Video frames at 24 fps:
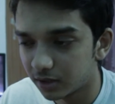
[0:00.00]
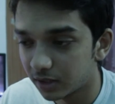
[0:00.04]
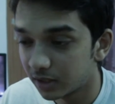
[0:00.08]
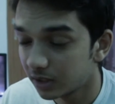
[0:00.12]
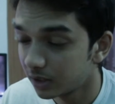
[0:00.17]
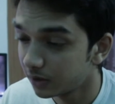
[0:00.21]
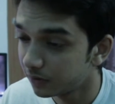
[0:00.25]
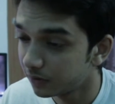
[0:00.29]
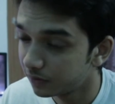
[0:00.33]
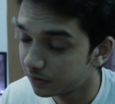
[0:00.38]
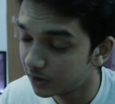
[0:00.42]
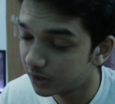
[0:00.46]

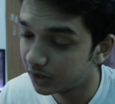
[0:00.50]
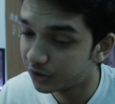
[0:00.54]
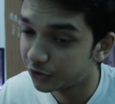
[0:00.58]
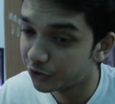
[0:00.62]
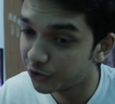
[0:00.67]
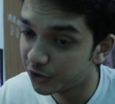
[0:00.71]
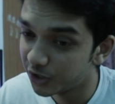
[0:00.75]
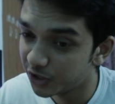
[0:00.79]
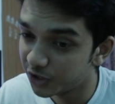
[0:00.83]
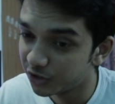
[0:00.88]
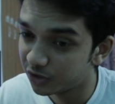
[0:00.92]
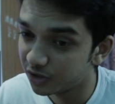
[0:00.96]
thing, if the
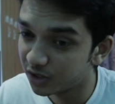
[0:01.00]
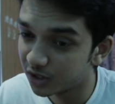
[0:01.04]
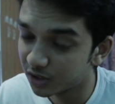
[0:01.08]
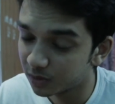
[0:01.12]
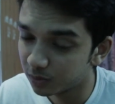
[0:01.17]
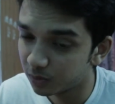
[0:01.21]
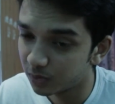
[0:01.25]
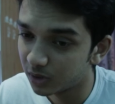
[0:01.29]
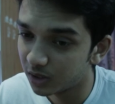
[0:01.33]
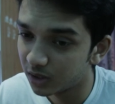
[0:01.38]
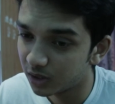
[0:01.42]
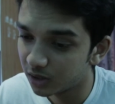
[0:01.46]
greenish
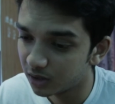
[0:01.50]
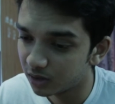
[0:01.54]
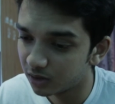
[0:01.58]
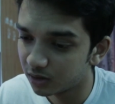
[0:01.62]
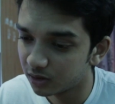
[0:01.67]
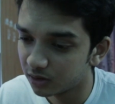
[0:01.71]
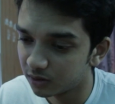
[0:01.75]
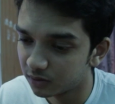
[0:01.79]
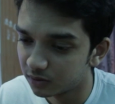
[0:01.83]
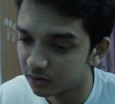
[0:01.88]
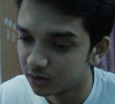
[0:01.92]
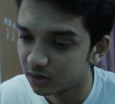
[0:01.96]

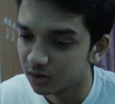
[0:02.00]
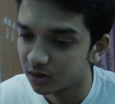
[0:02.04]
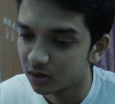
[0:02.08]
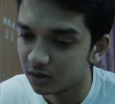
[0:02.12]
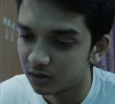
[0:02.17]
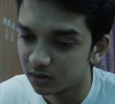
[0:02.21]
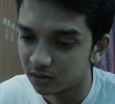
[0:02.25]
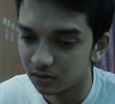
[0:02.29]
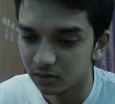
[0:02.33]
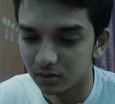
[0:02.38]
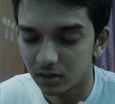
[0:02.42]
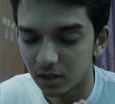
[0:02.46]
display
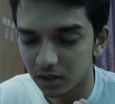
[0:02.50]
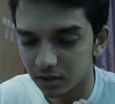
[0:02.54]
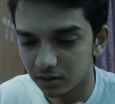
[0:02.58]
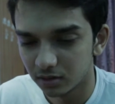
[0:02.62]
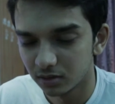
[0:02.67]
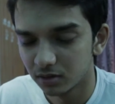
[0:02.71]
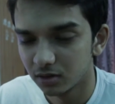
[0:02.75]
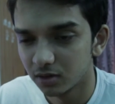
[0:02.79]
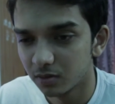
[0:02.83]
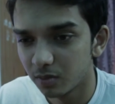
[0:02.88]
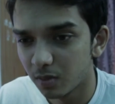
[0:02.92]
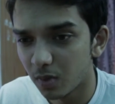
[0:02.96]

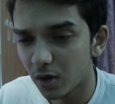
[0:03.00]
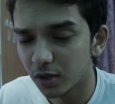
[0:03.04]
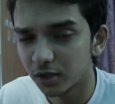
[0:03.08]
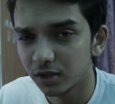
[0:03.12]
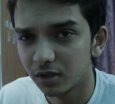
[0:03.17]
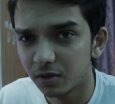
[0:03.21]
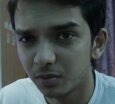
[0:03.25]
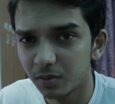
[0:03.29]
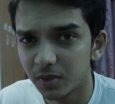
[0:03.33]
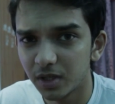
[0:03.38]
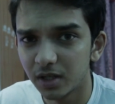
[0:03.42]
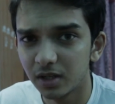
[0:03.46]
doesn't
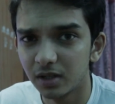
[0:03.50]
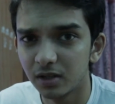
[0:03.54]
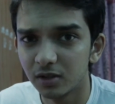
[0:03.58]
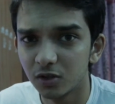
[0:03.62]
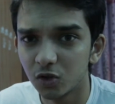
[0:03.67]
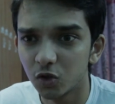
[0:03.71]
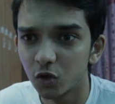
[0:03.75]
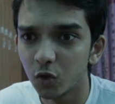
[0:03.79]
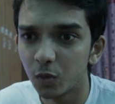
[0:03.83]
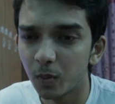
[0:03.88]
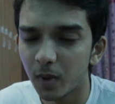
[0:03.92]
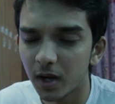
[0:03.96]
bother me
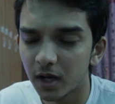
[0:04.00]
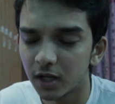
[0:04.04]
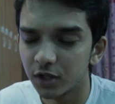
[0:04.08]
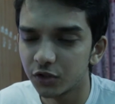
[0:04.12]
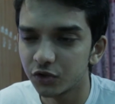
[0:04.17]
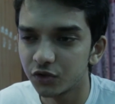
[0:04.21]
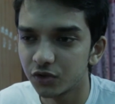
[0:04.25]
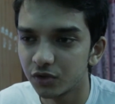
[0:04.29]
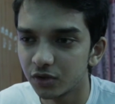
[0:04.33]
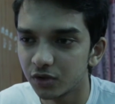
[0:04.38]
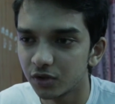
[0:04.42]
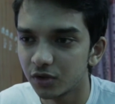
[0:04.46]
too
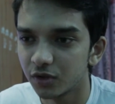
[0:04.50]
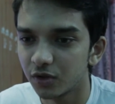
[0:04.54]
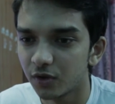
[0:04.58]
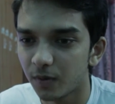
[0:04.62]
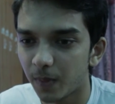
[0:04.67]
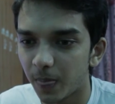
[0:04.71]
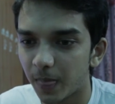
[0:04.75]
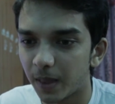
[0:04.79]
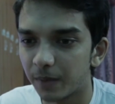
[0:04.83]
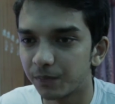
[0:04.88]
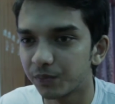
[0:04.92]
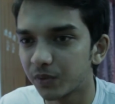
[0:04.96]
much
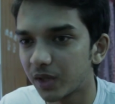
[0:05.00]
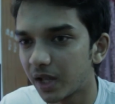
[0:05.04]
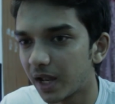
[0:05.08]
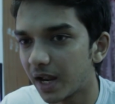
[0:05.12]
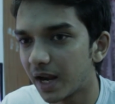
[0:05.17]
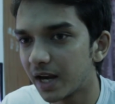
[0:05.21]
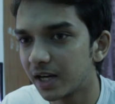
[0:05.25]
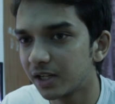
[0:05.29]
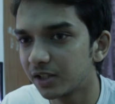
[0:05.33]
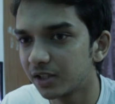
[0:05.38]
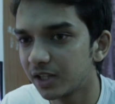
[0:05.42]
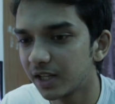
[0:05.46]

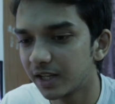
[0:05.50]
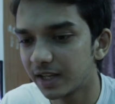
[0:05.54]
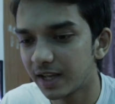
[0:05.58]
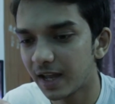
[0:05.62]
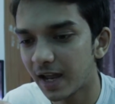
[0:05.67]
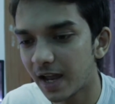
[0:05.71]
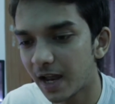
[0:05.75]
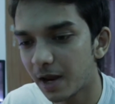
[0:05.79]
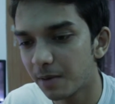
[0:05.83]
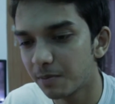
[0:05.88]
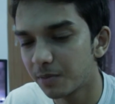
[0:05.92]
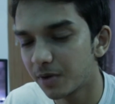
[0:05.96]
and the
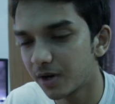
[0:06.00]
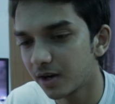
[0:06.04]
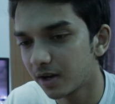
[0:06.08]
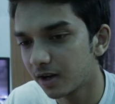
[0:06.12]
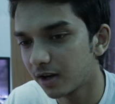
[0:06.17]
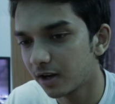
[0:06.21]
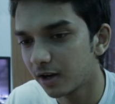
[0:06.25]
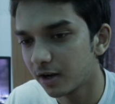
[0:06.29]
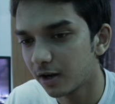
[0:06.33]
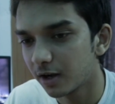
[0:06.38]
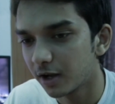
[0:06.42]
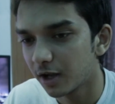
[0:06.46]

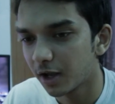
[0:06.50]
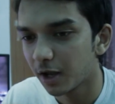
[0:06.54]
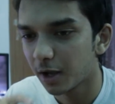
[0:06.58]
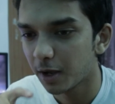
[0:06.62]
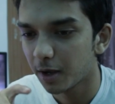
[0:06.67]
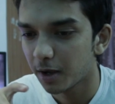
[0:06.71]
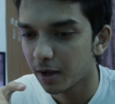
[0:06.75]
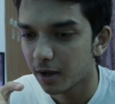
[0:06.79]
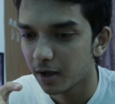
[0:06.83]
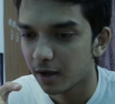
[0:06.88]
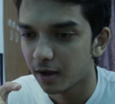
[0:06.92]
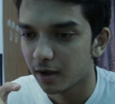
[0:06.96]
camera
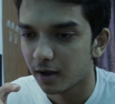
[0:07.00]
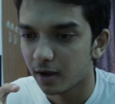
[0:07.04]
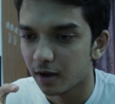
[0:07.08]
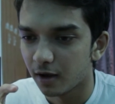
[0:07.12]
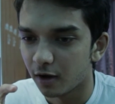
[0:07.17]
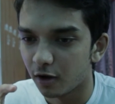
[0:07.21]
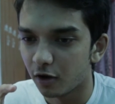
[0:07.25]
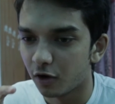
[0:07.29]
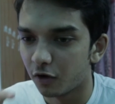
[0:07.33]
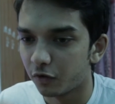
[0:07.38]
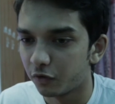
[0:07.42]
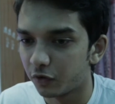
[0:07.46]

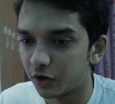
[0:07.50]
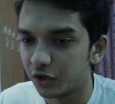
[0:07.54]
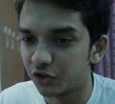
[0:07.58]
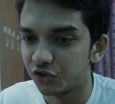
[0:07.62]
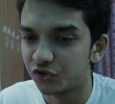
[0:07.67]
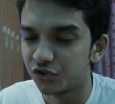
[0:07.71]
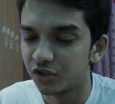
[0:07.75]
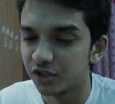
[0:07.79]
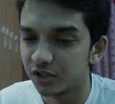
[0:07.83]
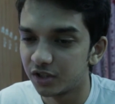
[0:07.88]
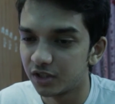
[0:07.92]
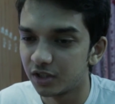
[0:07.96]
of
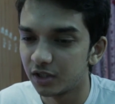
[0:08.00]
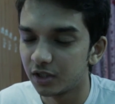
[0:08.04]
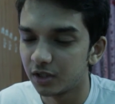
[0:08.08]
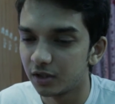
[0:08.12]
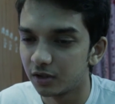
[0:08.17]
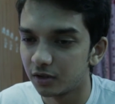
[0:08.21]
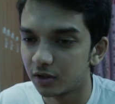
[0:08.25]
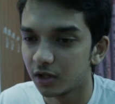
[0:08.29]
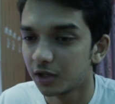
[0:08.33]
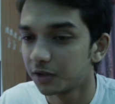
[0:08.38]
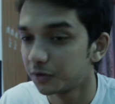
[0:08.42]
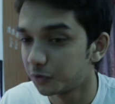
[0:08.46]
HTC
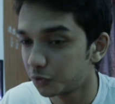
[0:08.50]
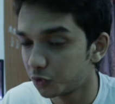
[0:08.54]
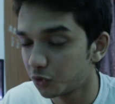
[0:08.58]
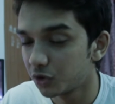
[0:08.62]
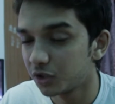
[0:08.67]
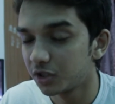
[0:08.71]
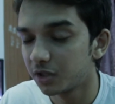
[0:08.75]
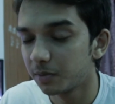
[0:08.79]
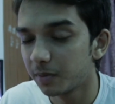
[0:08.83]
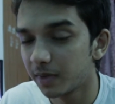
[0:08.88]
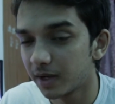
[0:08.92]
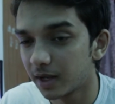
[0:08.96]
and
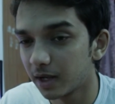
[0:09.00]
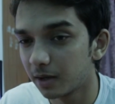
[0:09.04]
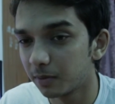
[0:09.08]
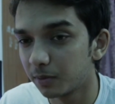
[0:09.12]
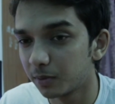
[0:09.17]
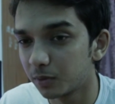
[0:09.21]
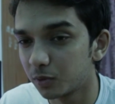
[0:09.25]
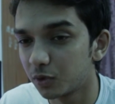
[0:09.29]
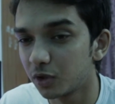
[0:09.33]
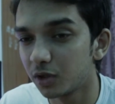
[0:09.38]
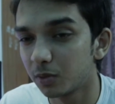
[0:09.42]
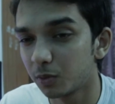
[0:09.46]
20.7
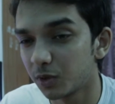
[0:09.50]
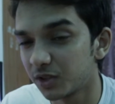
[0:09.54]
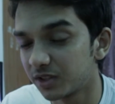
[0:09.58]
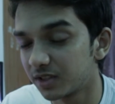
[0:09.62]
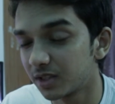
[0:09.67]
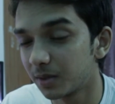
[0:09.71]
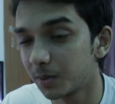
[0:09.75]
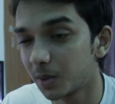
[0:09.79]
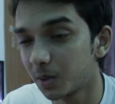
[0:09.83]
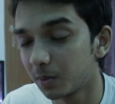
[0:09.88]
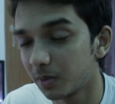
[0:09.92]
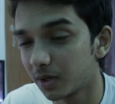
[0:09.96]

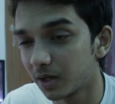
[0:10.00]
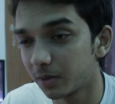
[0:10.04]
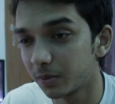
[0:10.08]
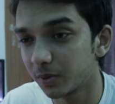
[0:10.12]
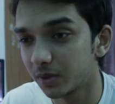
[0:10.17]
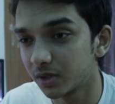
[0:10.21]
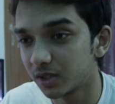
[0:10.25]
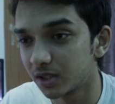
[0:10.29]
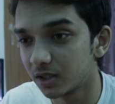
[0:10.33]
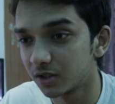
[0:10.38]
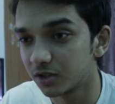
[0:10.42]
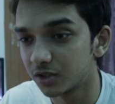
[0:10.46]

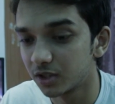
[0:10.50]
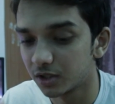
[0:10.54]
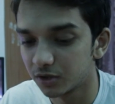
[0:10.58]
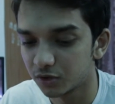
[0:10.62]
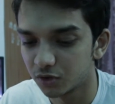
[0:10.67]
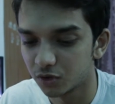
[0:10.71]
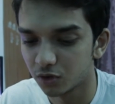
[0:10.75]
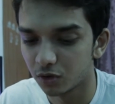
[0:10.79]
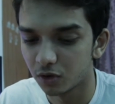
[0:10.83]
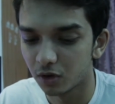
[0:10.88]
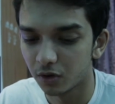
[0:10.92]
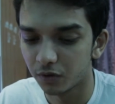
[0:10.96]
megapixel
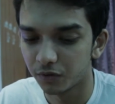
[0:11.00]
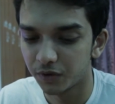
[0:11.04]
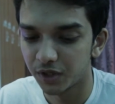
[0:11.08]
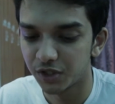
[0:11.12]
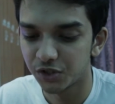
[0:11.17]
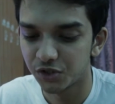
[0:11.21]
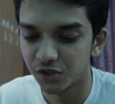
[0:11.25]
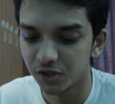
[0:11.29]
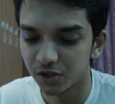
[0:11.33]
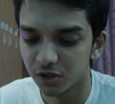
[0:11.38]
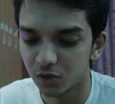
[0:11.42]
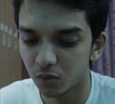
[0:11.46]
sensor of
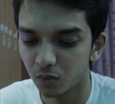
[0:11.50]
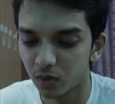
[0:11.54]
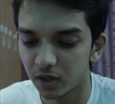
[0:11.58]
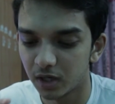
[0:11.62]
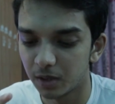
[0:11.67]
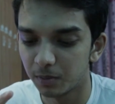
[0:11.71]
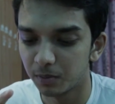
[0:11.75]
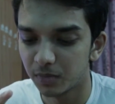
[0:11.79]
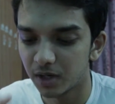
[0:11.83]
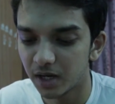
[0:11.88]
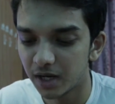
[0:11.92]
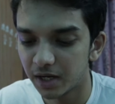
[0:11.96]
HTC One
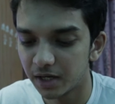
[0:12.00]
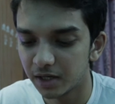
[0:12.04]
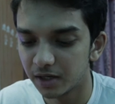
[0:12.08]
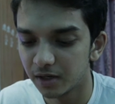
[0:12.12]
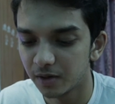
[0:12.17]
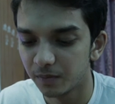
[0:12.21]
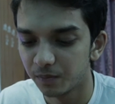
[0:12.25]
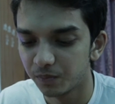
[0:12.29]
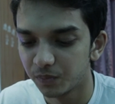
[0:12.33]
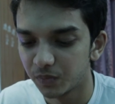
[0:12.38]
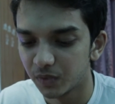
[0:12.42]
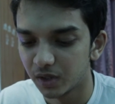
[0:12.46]
M9
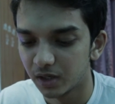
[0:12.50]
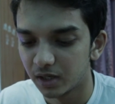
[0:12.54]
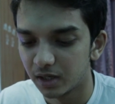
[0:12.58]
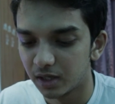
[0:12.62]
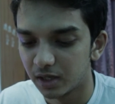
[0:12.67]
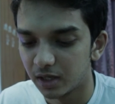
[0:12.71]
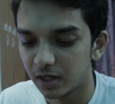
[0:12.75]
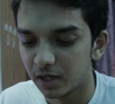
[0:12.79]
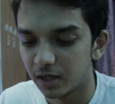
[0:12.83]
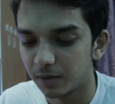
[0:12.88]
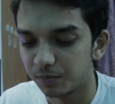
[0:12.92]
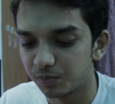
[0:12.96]

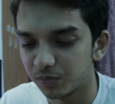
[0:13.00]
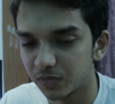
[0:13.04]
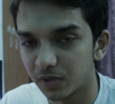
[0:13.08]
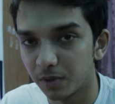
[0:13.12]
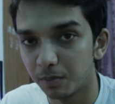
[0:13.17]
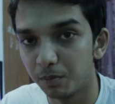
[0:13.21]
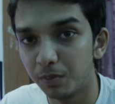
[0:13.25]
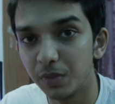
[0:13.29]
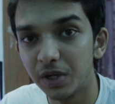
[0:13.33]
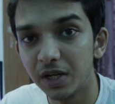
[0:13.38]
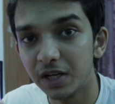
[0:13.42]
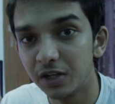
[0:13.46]

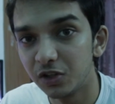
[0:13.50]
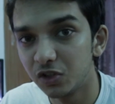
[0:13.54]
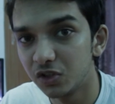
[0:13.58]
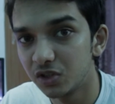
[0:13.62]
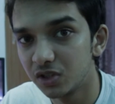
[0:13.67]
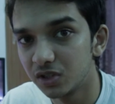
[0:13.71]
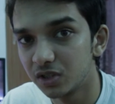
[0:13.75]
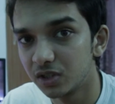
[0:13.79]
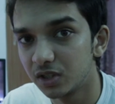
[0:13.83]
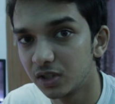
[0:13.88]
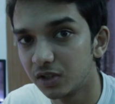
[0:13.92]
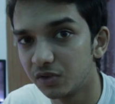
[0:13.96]

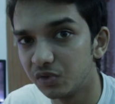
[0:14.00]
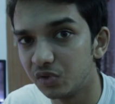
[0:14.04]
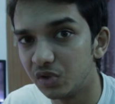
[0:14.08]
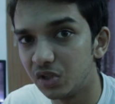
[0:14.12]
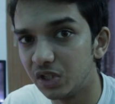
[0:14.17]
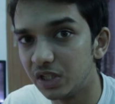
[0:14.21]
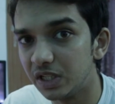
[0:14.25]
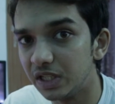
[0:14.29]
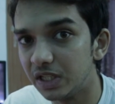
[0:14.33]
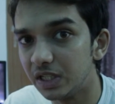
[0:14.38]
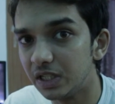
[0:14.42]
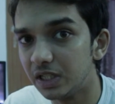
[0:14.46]
beats
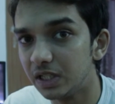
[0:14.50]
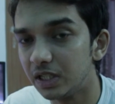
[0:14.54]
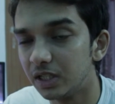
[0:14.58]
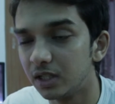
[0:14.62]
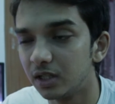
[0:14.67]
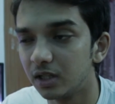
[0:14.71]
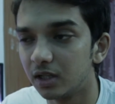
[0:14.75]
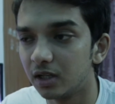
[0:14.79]
the